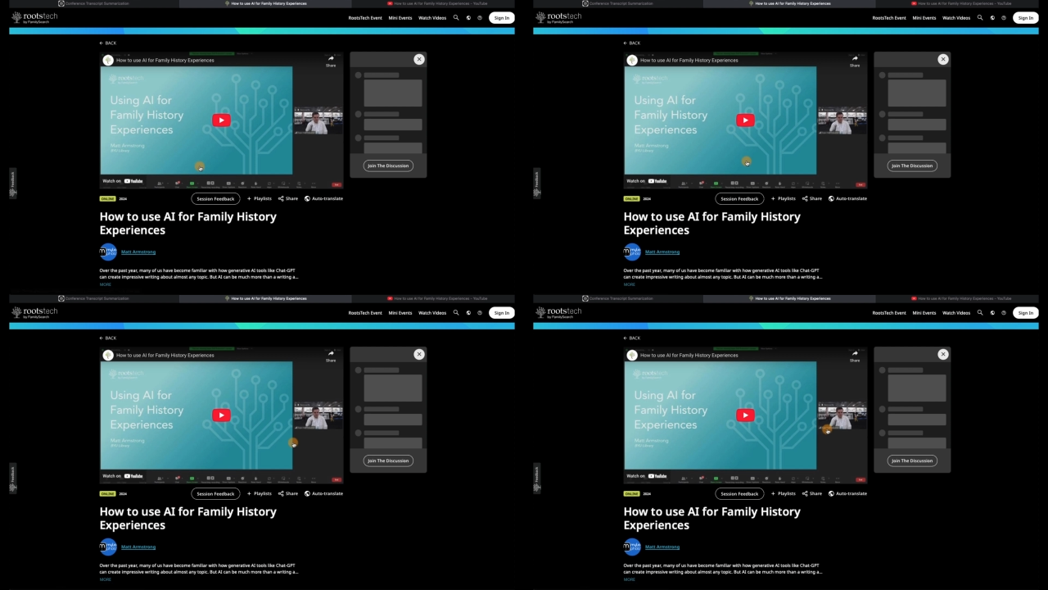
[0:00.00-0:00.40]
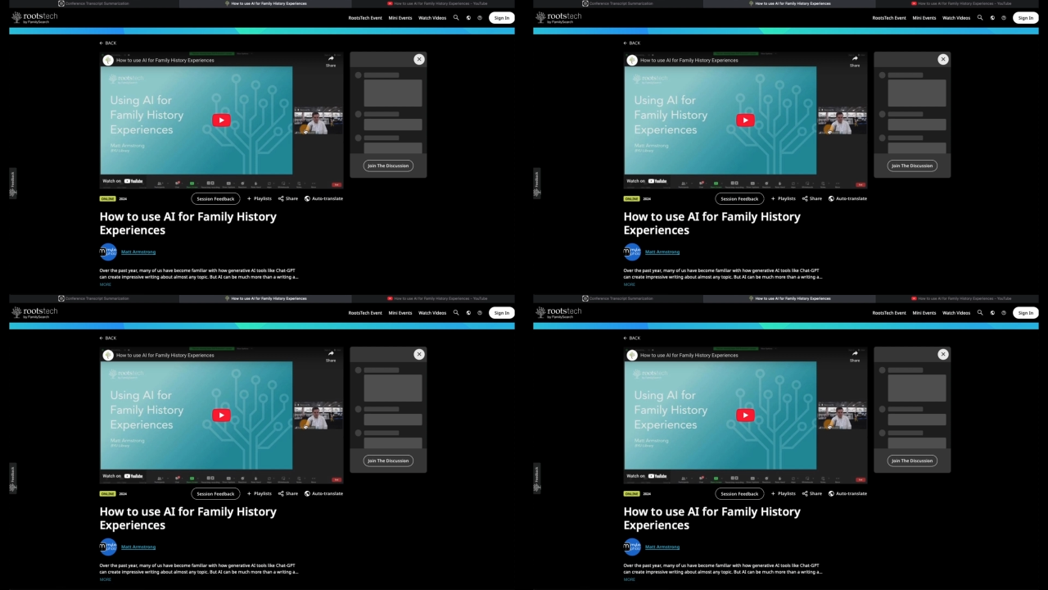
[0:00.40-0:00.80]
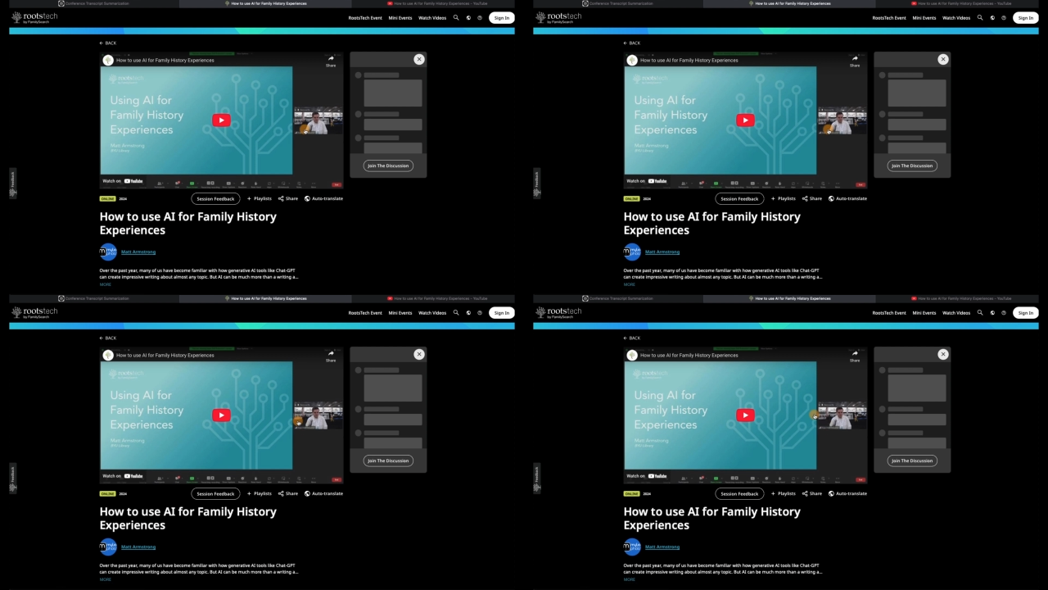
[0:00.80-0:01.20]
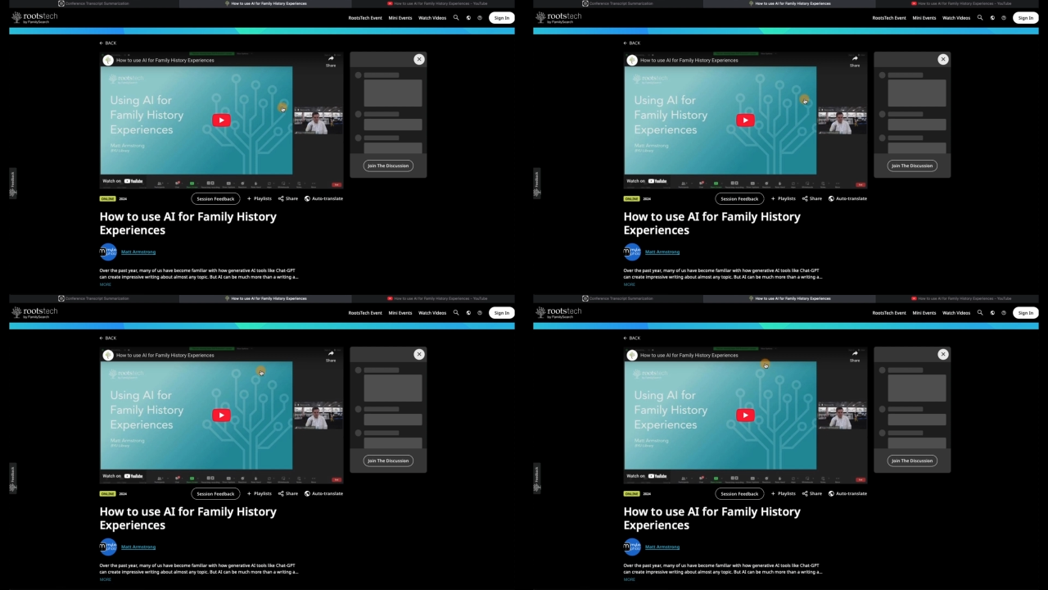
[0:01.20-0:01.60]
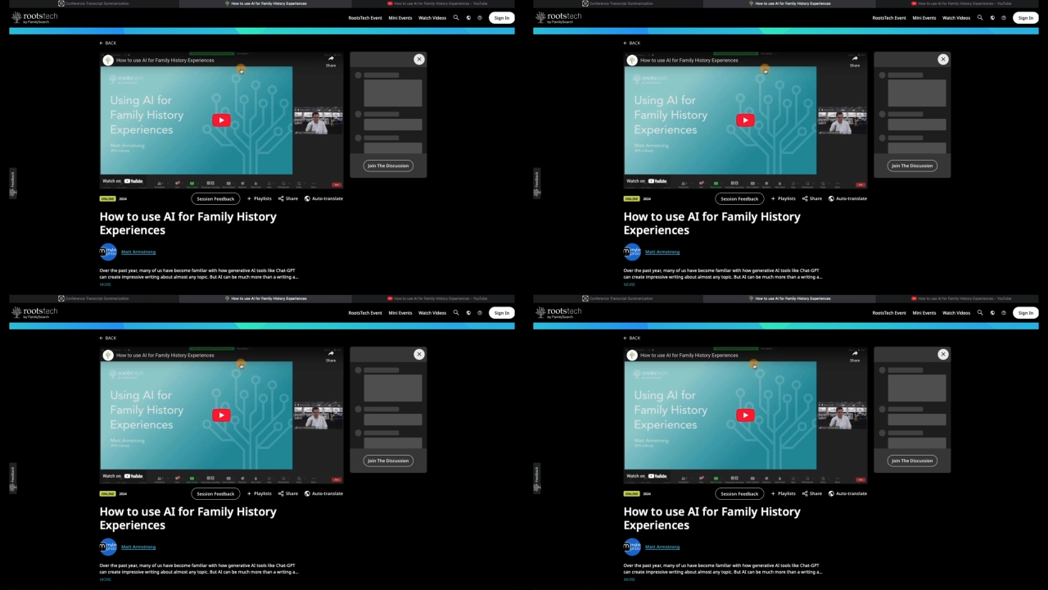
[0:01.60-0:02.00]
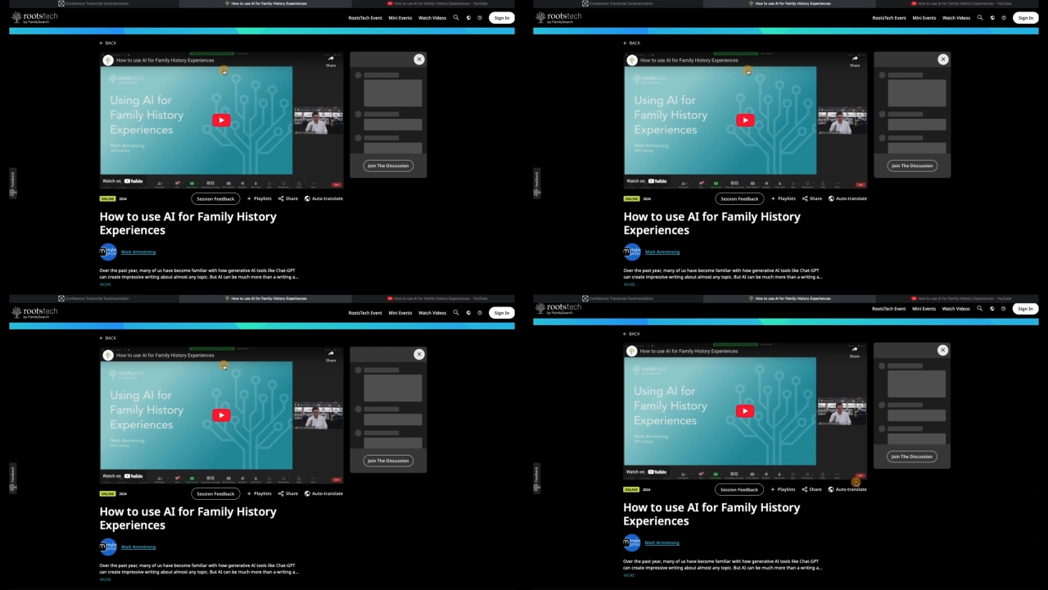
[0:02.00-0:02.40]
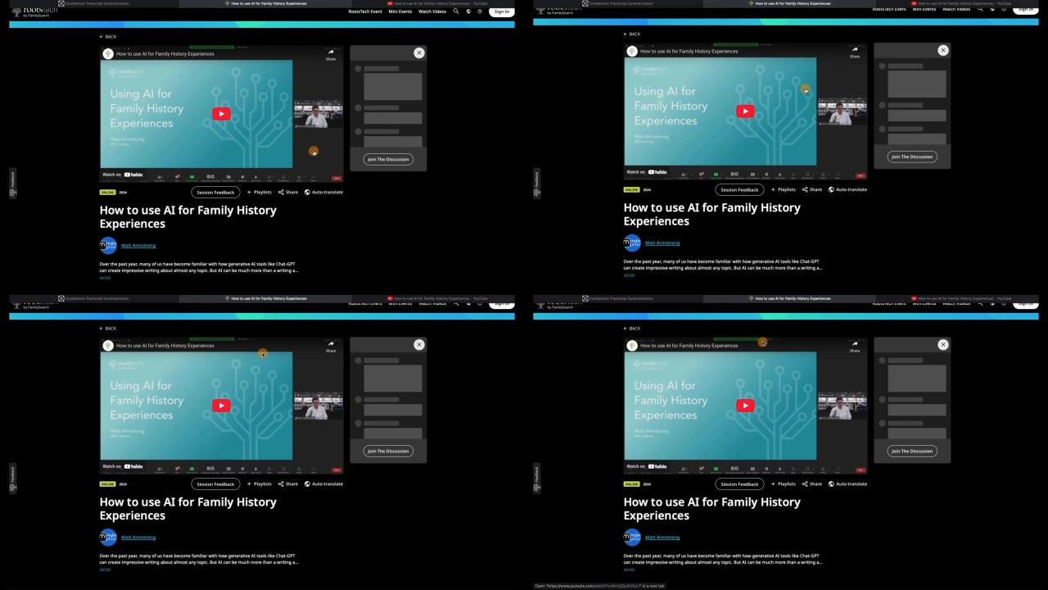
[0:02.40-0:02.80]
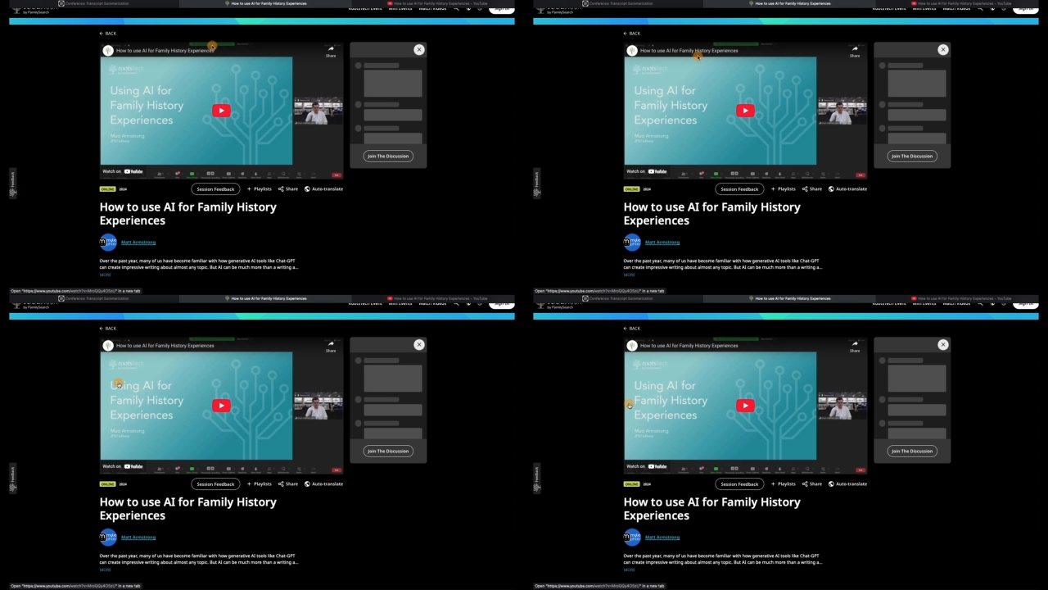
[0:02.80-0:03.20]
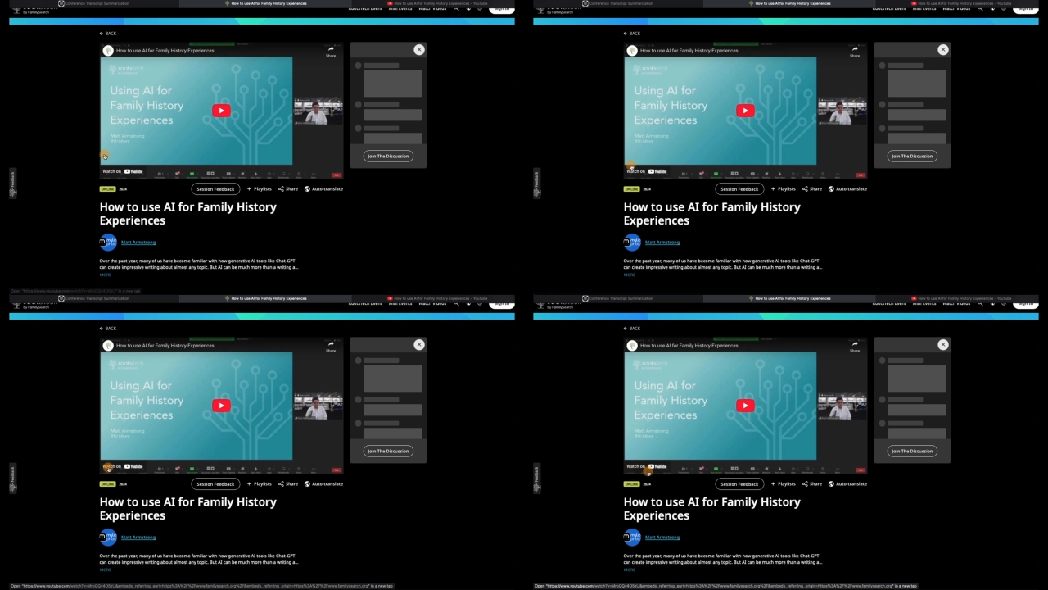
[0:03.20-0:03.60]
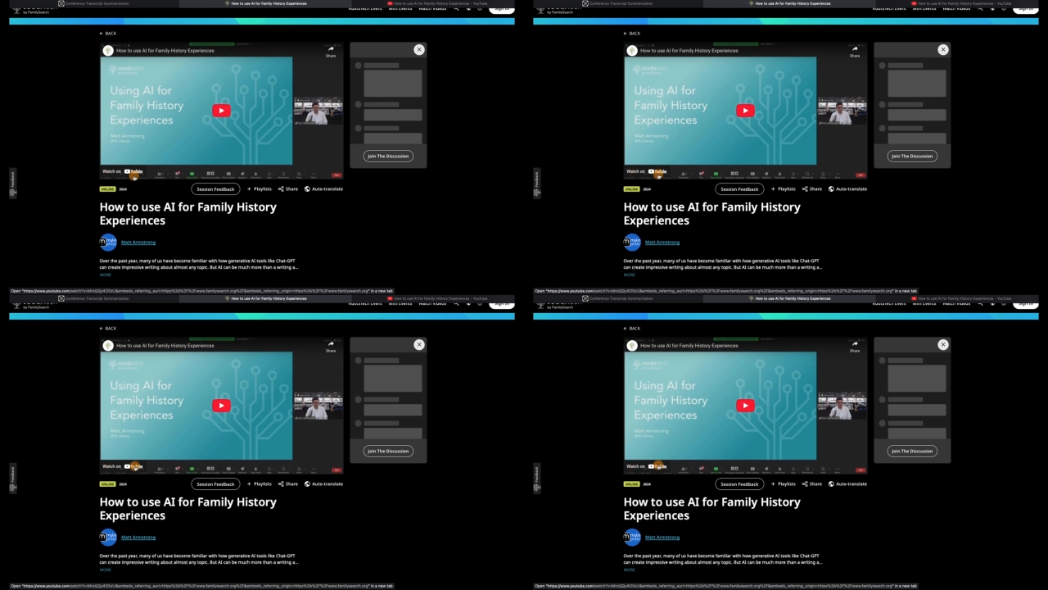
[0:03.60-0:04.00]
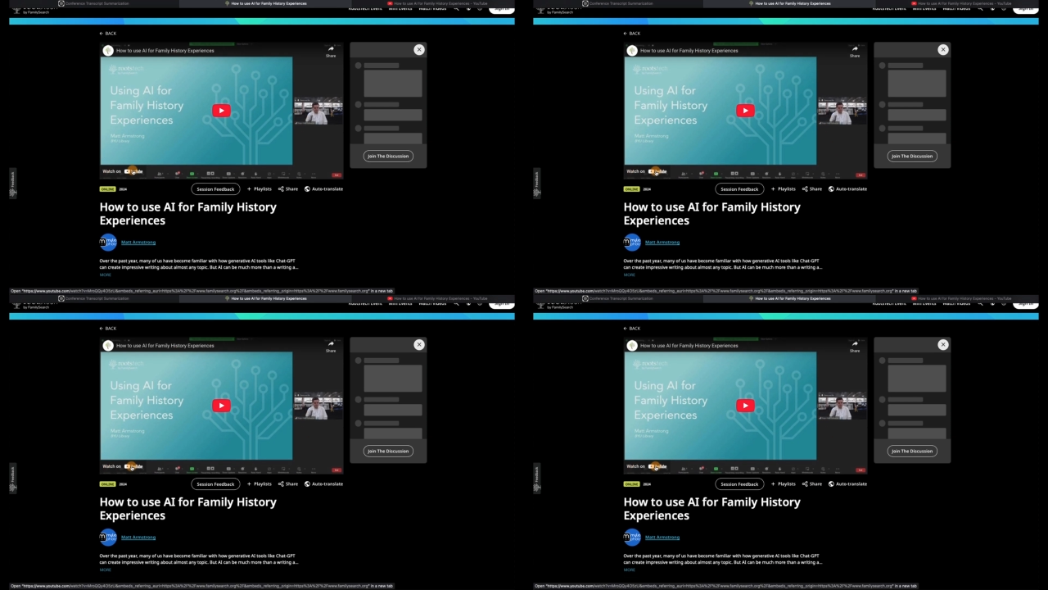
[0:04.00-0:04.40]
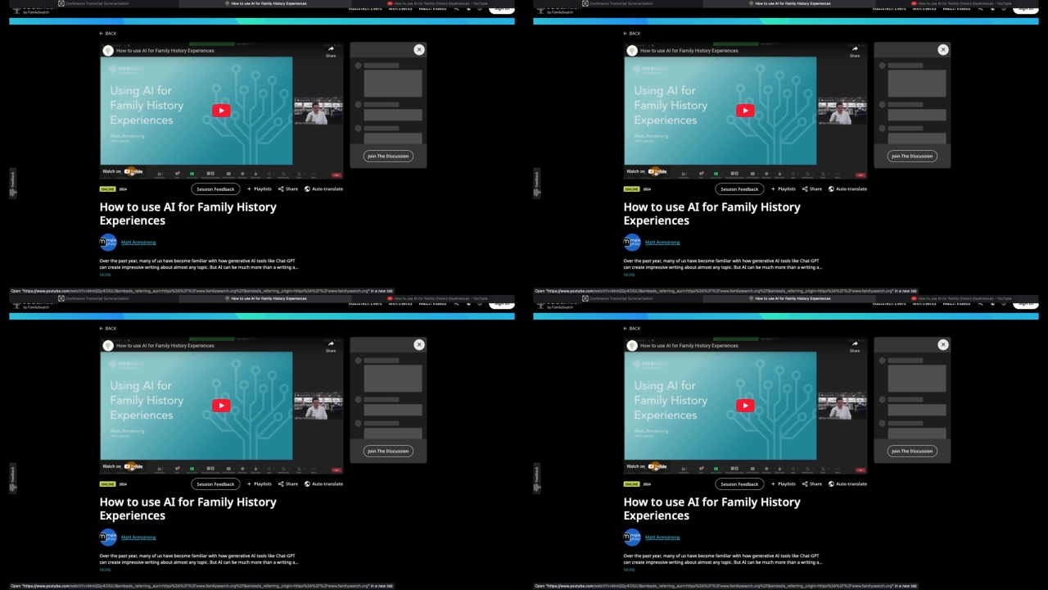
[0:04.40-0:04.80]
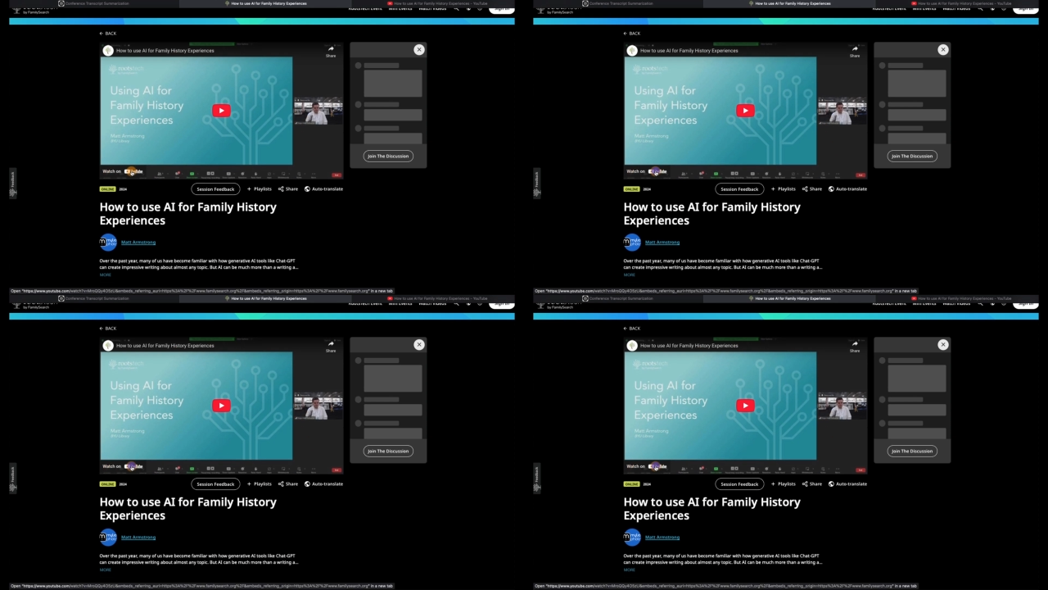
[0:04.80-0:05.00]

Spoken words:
(no speaker visible)